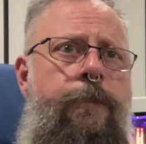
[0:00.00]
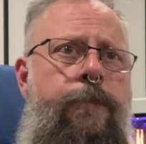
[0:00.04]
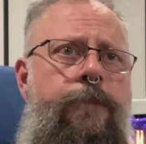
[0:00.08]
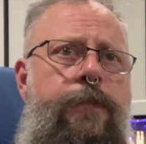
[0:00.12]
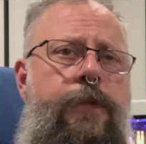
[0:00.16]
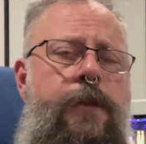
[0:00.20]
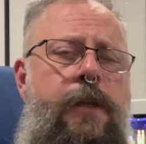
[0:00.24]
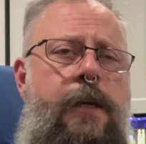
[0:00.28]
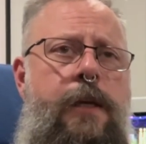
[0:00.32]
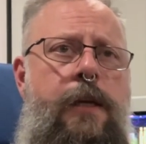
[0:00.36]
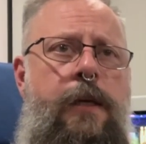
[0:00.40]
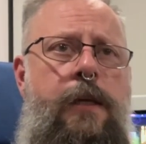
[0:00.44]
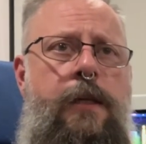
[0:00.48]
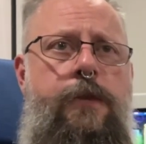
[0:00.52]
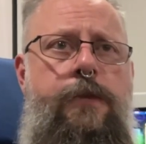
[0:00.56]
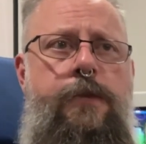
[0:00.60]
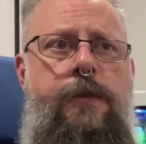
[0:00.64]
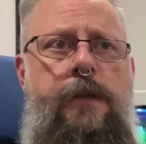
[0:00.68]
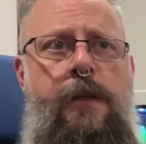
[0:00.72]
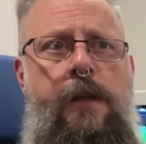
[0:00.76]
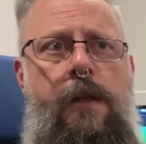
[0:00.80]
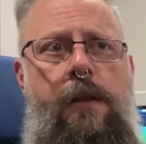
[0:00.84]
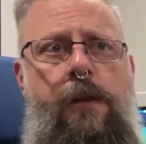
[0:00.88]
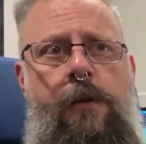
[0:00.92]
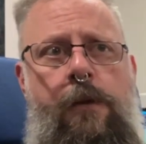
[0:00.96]
The
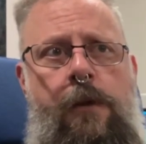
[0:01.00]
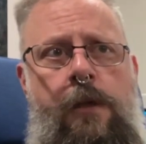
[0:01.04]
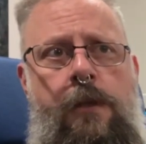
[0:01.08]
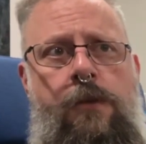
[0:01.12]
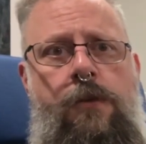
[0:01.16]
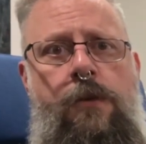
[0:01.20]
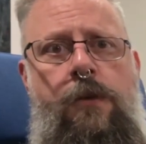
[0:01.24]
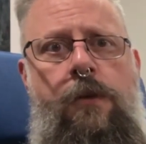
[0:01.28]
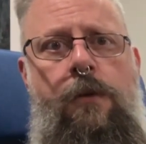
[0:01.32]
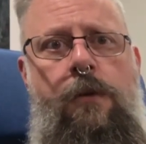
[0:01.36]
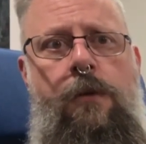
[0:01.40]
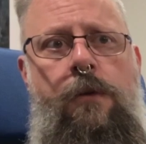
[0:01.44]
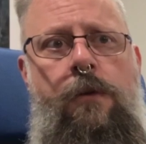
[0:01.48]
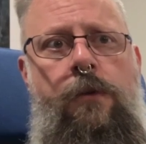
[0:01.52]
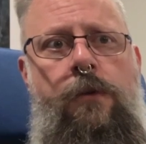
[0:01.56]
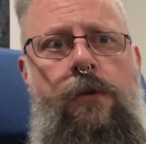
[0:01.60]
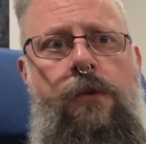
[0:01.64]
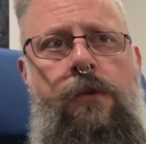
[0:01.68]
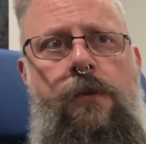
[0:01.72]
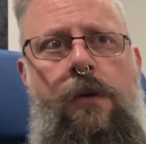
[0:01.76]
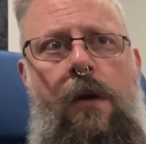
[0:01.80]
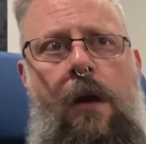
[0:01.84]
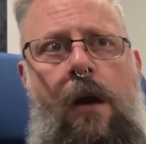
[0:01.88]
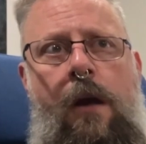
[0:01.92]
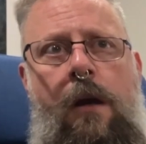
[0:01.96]

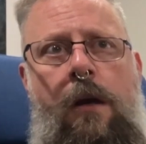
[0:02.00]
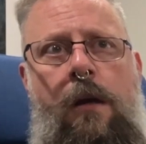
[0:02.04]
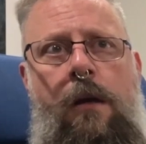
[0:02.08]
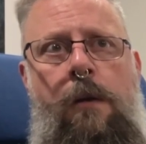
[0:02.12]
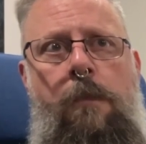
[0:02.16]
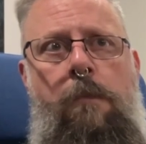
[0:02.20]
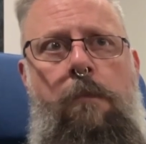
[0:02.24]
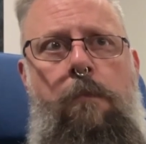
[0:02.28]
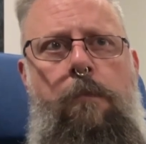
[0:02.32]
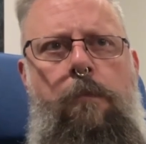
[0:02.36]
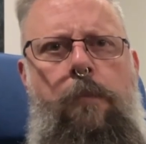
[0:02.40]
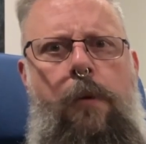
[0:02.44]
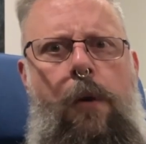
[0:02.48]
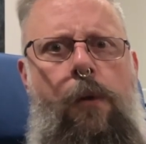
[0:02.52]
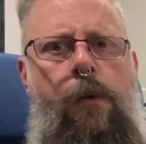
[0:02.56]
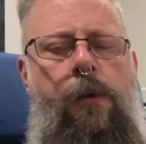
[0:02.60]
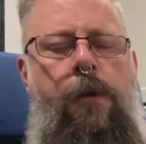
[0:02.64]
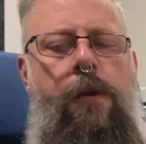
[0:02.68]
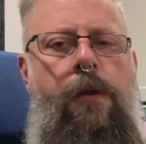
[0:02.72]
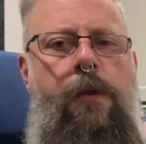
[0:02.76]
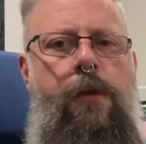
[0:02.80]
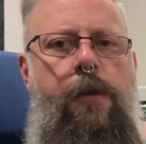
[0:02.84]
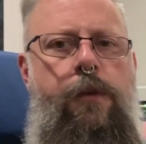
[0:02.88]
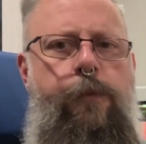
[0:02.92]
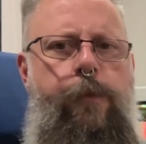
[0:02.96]
CD32s are
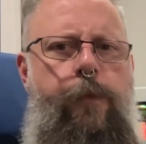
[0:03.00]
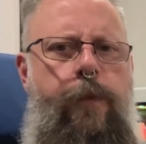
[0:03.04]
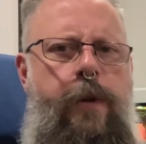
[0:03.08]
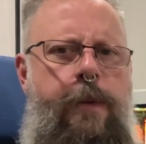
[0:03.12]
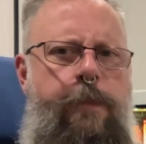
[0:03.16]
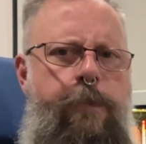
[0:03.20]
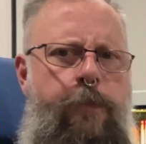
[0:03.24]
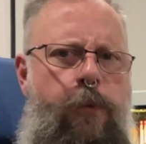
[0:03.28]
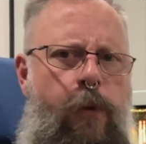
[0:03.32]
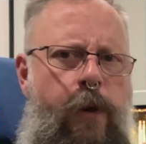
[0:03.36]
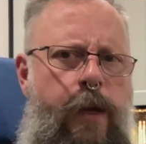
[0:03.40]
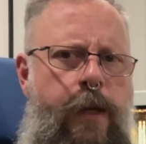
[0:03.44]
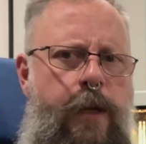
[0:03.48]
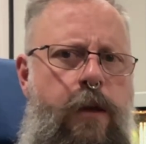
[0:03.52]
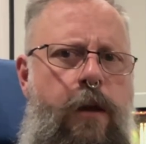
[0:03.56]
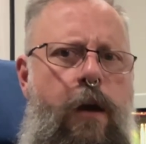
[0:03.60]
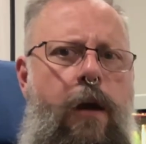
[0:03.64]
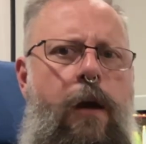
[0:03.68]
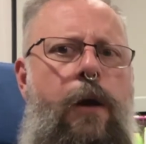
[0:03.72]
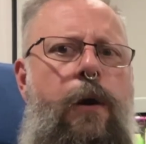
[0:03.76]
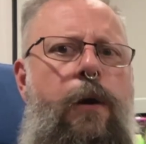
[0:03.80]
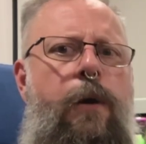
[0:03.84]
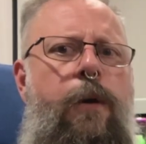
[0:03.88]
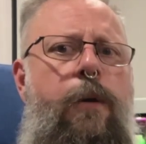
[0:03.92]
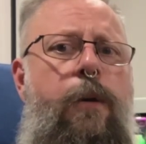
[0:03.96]
both 3.0,
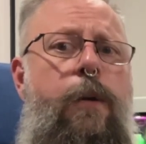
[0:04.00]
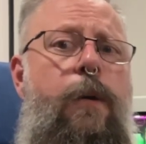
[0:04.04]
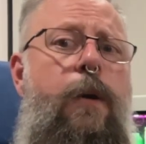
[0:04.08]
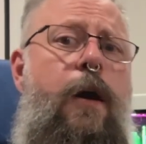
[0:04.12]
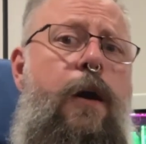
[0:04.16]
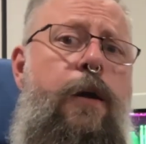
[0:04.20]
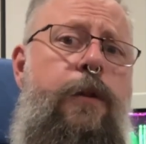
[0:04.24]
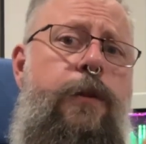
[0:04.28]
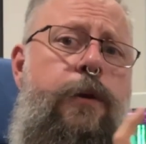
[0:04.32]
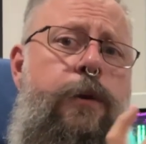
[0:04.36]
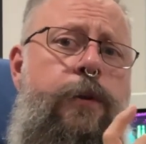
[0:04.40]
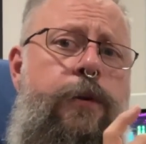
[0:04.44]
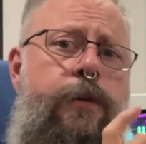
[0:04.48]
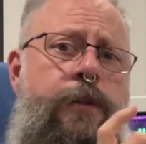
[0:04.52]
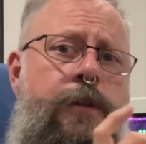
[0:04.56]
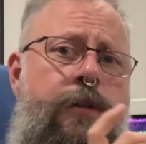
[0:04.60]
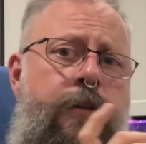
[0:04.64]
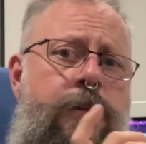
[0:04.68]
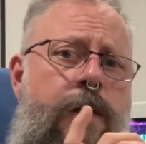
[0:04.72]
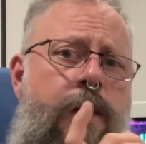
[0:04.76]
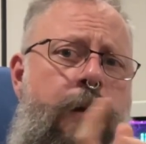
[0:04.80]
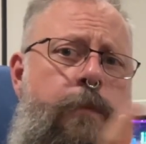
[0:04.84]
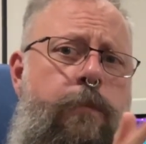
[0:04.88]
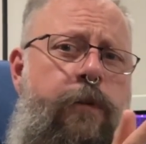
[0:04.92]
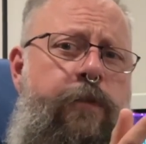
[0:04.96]
although the
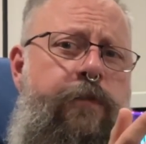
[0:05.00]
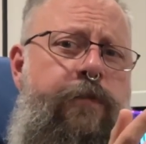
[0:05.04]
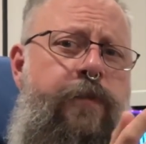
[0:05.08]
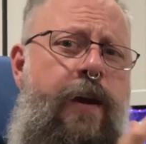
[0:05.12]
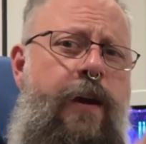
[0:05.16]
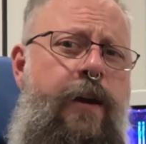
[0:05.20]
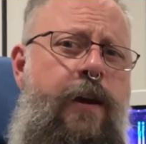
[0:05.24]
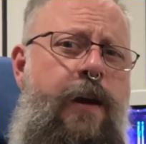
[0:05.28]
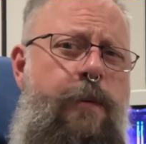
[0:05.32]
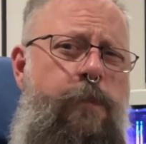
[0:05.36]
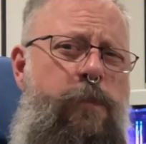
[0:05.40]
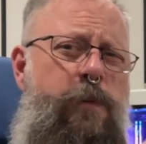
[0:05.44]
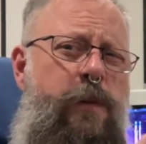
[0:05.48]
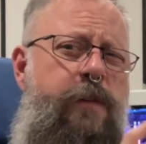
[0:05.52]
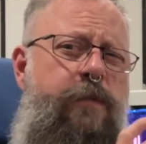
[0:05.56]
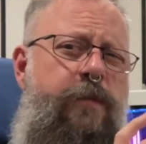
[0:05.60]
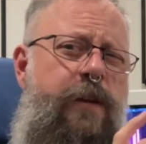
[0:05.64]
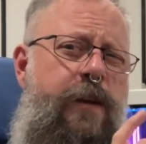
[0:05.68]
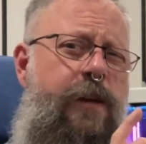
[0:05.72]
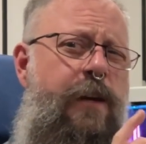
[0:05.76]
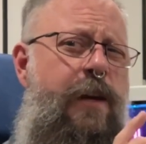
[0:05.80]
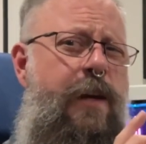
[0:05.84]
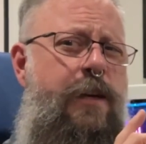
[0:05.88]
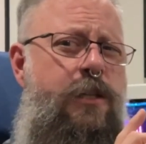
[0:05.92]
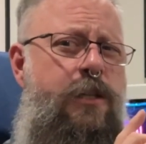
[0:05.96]
Terrible Fire, I believe I
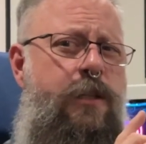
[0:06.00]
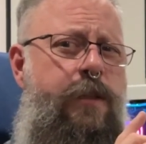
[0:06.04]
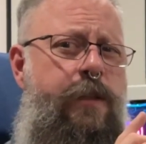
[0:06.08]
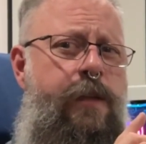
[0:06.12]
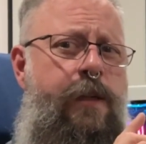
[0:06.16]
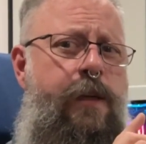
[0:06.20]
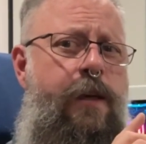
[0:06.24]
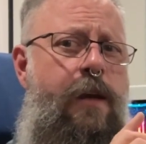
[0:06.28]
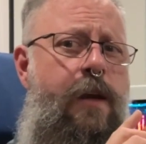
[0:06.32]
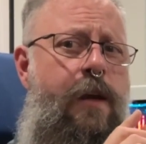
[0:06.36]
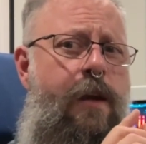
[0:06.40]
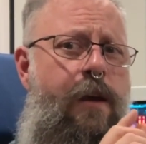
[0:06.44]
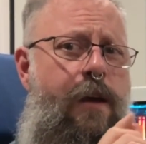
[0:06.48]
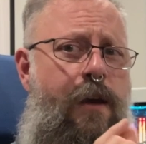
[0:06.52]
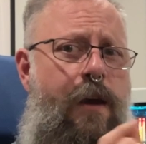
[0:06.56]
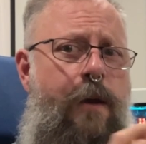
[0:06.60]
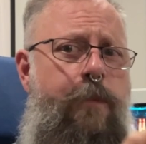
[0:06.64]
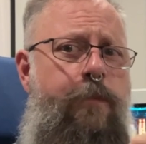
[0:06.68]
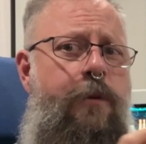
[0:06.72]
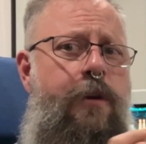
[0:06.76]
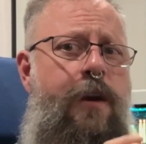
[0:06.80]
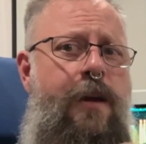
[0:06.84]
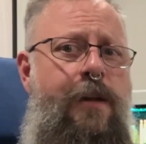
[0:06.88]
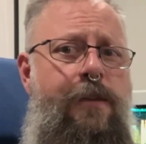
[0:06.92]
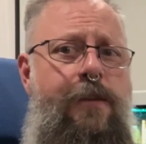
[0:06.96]
could actually
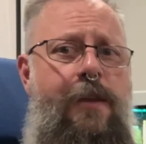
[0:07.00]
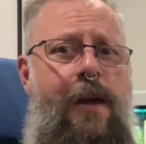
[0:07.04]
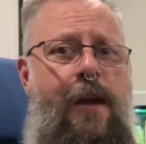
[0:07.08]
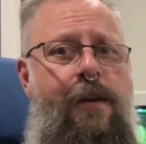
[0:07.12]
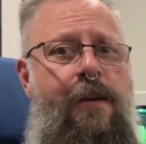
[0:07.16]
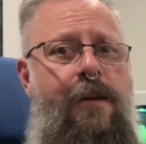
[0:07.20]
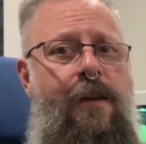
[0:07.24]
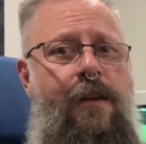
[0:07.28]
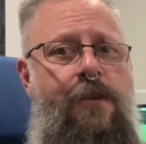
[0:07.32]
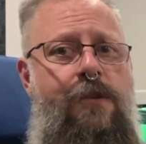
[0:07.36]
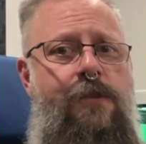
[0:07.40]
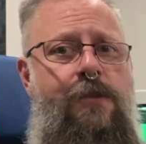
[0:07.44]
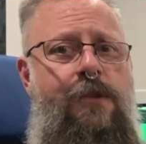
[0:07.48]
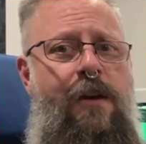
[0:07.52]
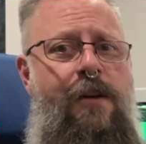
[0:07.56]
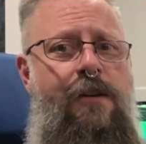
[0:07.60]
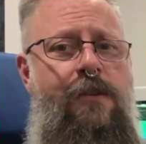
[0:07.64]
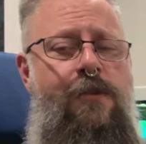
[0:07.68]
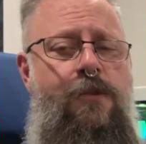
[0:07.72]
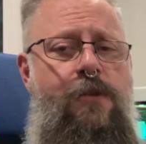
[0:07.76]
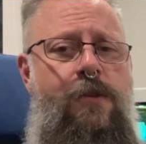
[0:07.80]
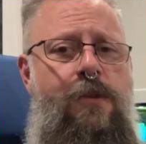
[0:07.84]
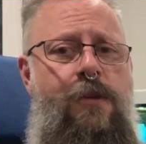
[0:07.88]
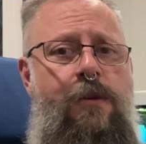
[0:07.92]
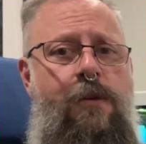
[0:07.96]
upgrade that Kickstart
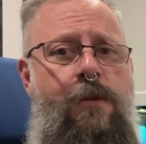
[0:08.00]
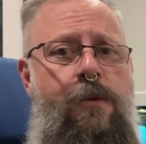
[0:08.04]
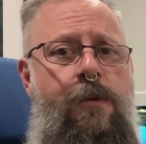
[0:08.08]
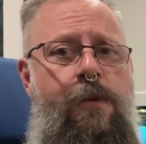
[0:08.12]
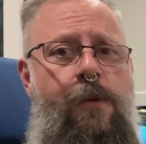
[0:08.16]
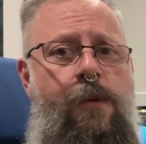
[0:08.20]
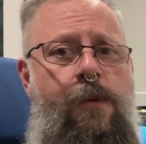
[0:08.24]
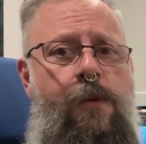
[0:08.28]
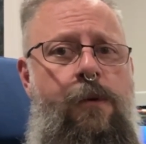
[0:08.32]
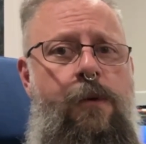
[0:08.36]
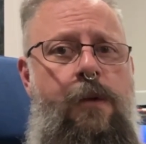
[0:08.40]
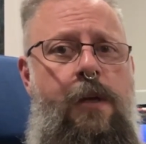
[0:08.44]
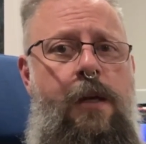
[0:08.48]
to